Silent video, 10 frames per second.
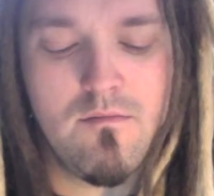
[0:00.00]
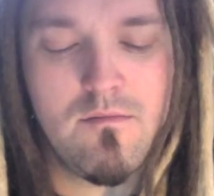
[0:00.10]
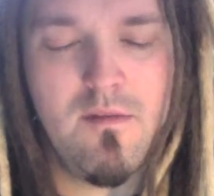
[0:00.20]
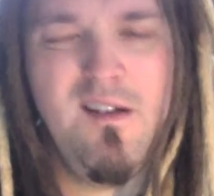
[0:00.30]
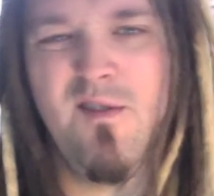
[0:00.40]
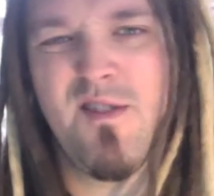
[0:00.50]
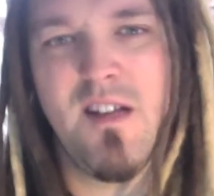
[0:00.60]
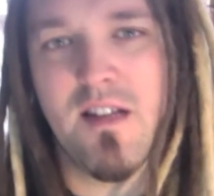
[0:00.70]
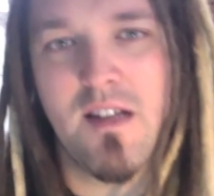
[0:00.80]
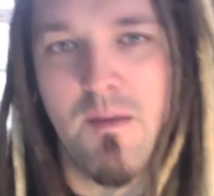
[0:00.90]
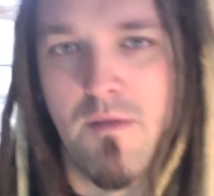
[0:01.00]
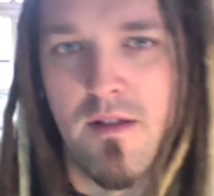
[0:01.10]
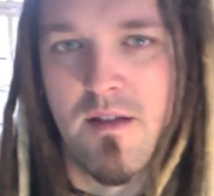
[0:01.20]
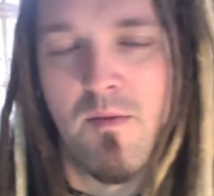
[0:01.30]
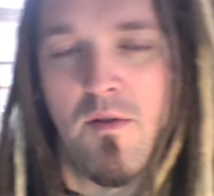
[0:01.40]
no, I was still asleep at this
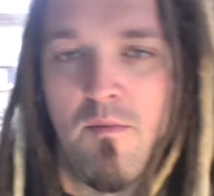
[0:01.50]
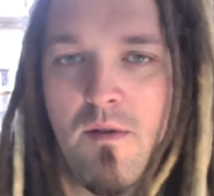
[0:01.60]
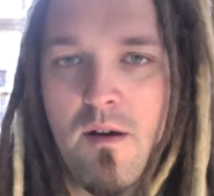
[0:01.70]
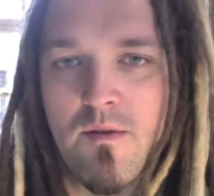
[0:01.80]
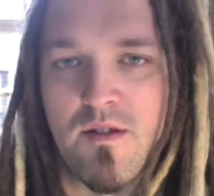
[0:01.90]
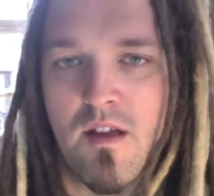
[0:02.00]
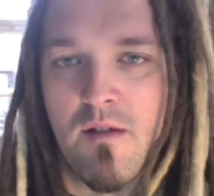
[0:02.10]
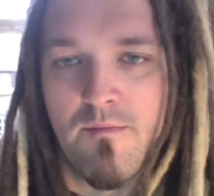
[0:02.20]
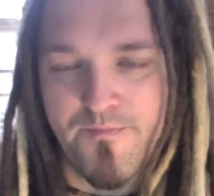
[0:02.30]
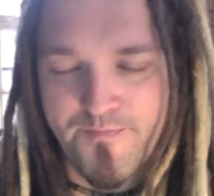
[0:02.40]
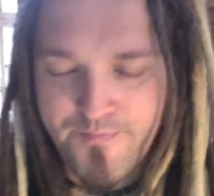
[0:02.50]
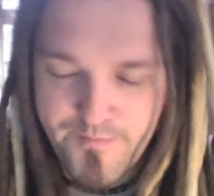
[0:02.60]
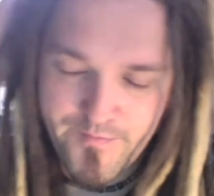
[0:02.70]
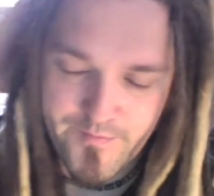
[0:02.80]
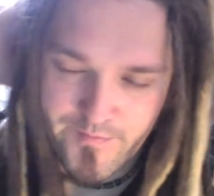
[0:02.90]
point, but I was
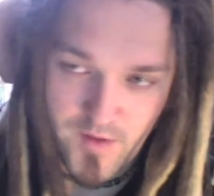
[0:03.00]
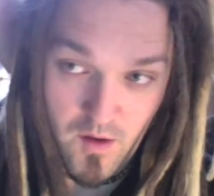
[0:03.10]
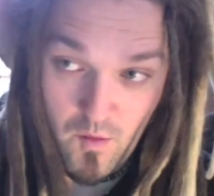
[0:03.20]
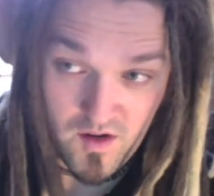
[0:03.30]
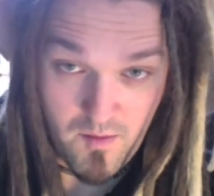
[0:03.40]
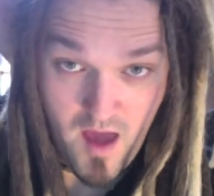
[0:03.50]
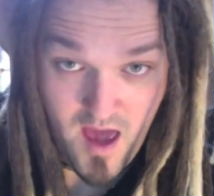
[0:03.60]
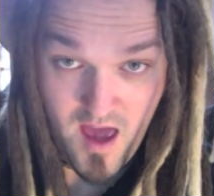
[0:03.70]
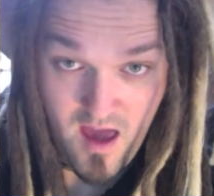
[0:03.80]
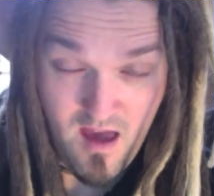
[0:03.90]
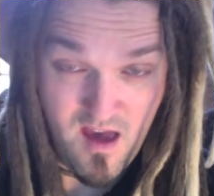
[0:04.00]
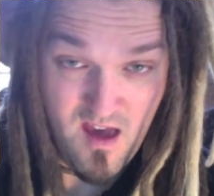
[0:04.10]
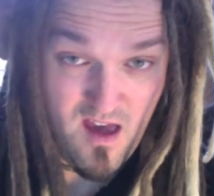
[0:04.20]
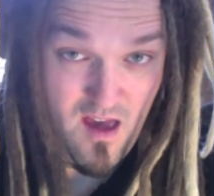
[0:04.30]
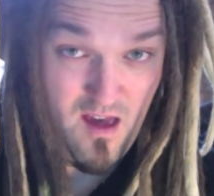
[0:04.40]
washed my hair
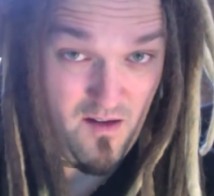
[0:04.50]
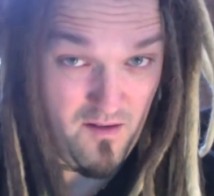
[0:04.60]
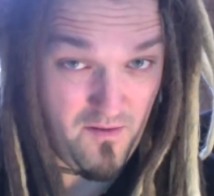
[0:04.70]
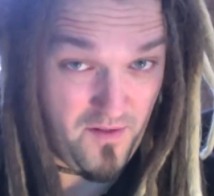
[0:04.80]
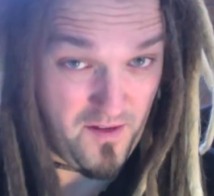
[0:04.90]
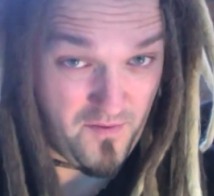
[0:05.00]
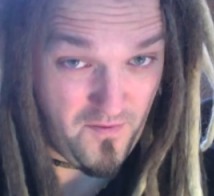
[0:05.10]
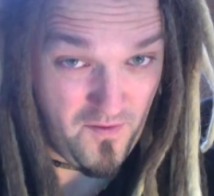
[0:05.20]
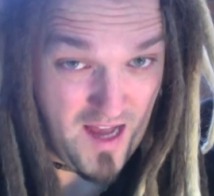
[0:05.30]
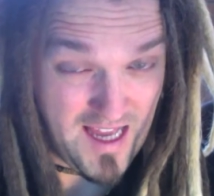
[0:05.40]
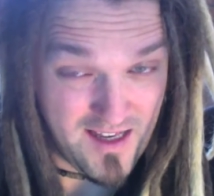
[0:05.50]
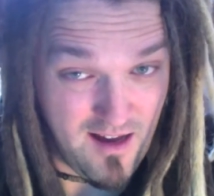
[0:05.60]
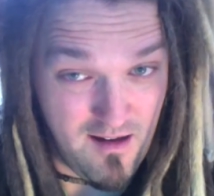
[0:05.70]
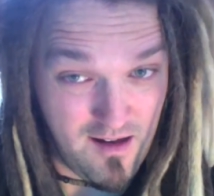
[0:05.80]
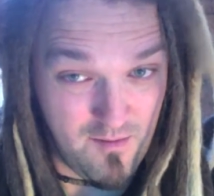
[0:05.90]
for the last
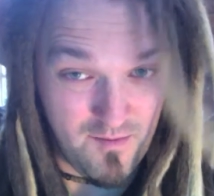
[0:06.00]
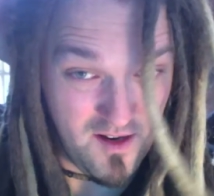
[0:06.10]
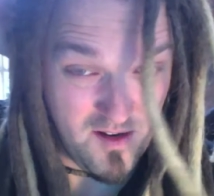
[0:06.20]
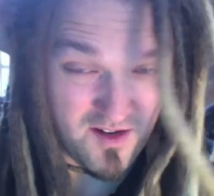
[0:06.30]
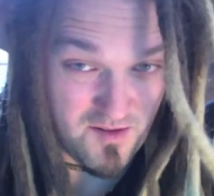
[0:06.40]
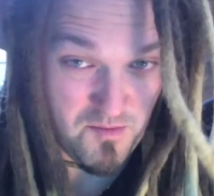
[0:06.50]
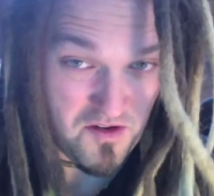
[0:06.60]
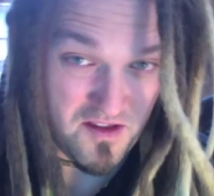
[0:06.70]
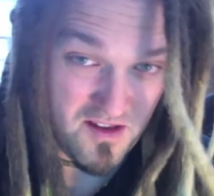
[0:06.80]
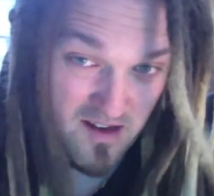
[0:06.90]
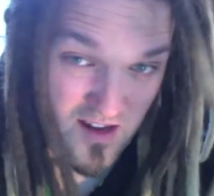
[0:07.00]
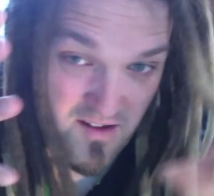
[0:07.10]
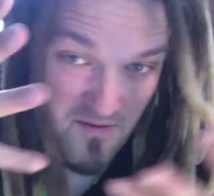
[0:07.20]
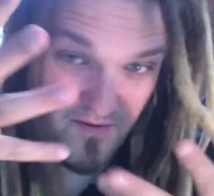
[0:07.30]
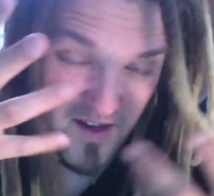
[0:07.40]
time, just putting the kind of
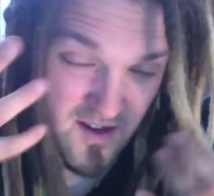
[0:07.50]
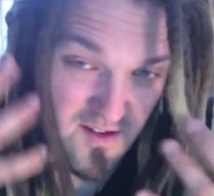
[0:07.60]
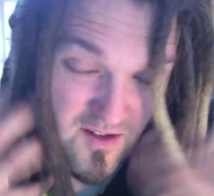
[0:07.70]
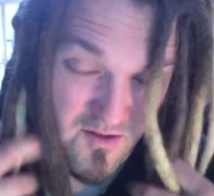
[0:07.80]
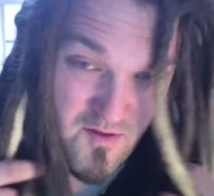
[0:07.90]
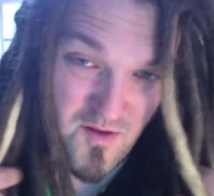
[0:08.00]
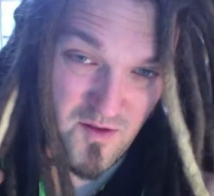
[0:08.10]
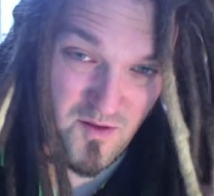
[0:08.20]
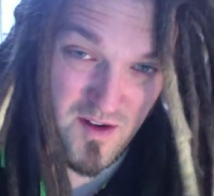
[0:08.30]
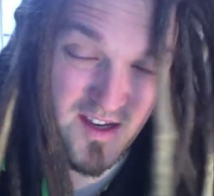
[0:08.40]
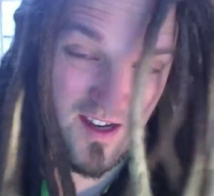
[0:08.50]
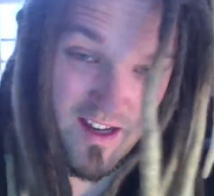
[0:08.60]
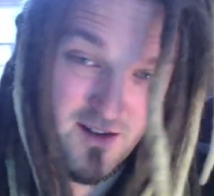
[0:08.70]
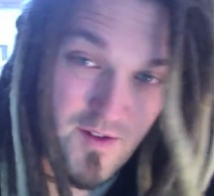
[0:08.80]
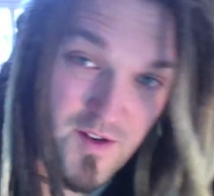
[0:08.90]
fingers through each
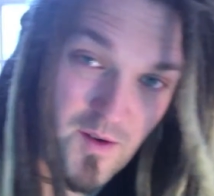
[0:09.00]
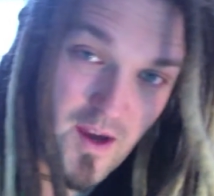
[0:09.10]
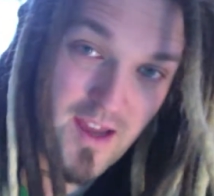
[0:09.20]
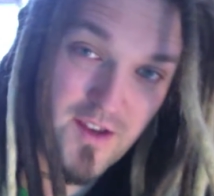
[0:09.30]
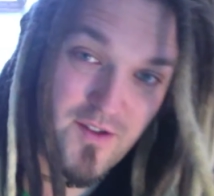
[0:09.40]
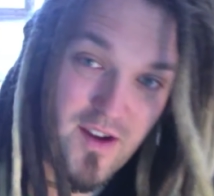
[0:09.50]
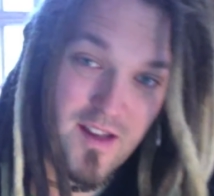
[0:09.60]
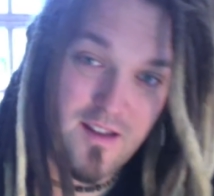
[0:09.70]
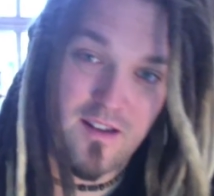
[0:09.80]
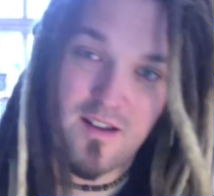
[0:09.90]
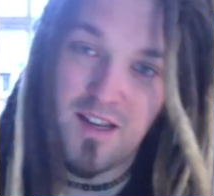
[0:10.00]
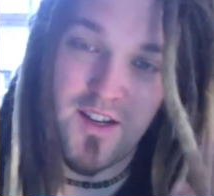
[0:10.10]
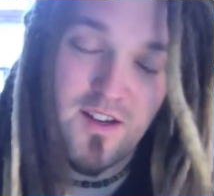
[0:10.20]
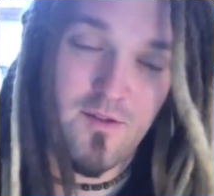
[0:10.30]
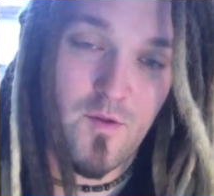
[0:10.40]
individual hair strand, conditioner
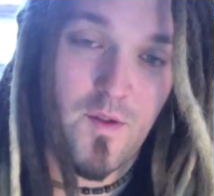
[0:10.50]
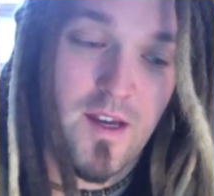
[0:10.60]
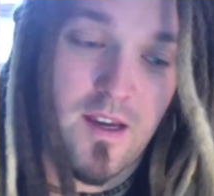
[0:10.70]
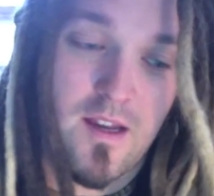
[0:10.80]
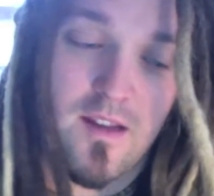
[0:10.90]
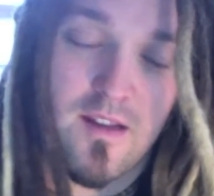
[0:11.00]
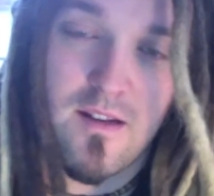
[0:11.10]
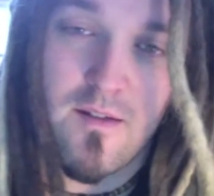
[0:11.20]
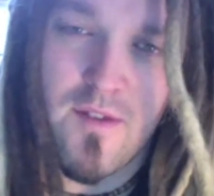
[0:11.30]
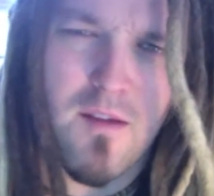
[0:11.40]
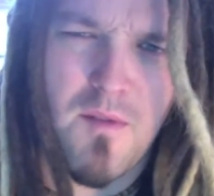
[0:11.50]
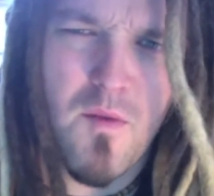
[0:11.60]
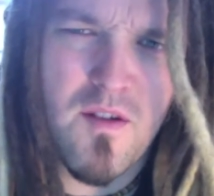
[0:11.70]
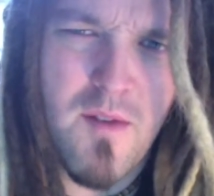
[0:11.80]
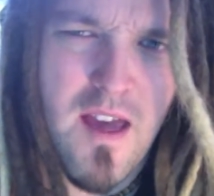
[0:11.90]
and all that kind of stuff. I don't mean wash my
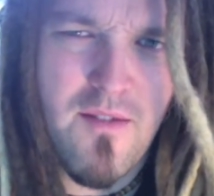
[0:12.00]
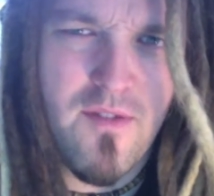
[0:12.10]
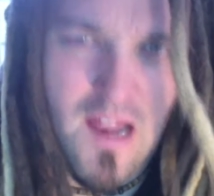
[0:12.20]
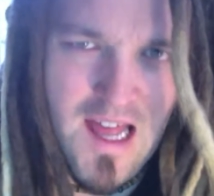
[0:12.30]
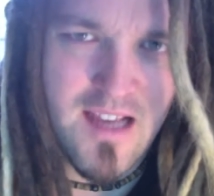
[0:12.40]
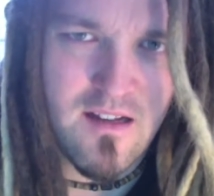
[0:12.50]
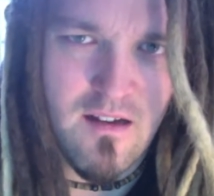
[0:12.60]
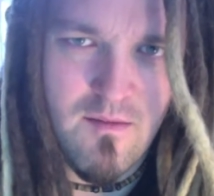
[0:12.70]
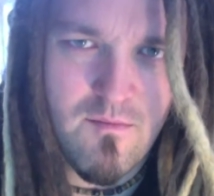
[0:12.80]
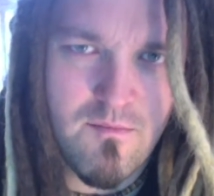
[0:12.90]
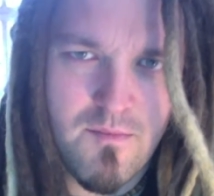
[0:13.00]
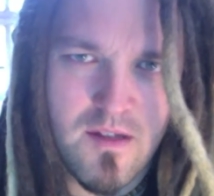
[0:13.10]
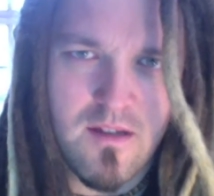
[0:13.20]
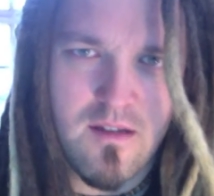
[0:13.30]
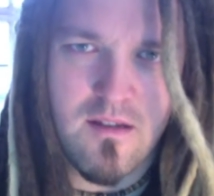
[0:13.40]
hair for the last time,
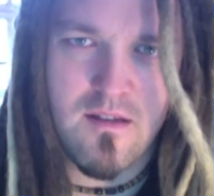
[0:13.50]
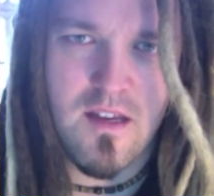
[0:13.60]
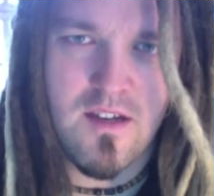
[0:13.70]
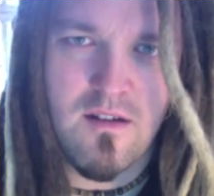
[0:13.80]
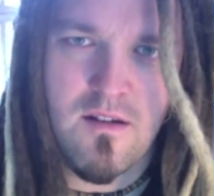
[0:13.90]
because as you know,